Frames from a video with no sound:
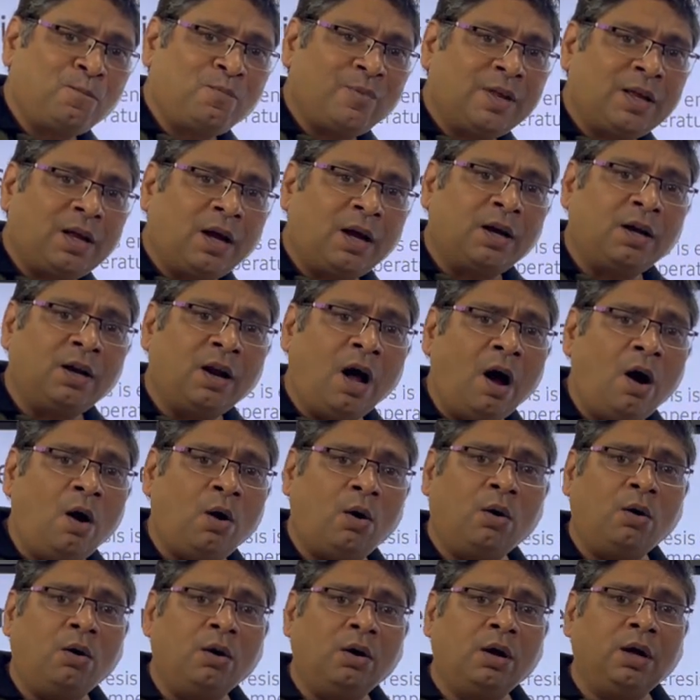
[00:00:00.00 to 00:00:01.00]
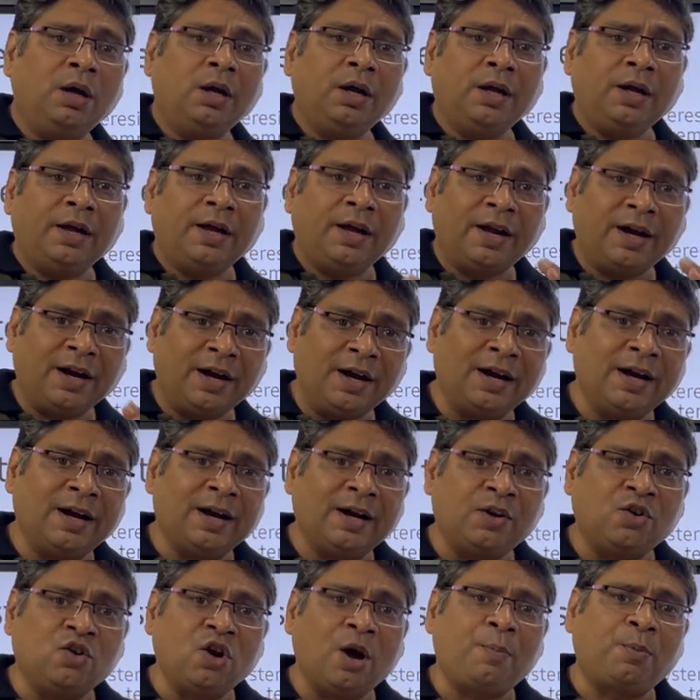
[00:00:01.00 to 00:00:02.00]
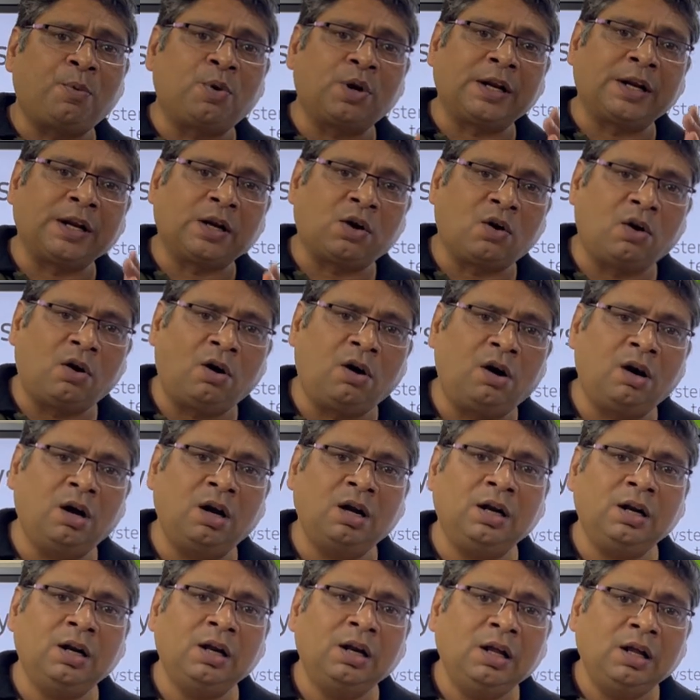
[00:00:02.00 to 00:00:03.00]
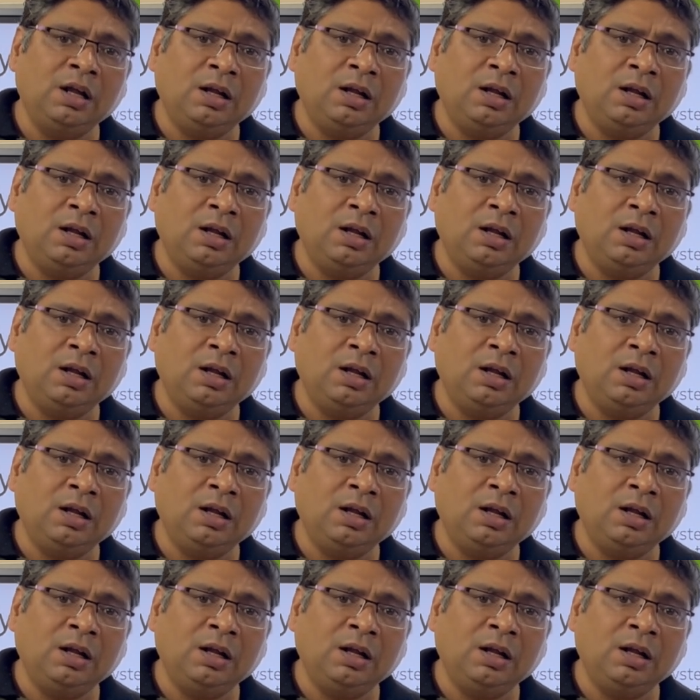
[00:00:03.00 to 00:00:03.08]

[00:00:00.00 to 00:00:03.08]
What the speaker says: Now here you have to recall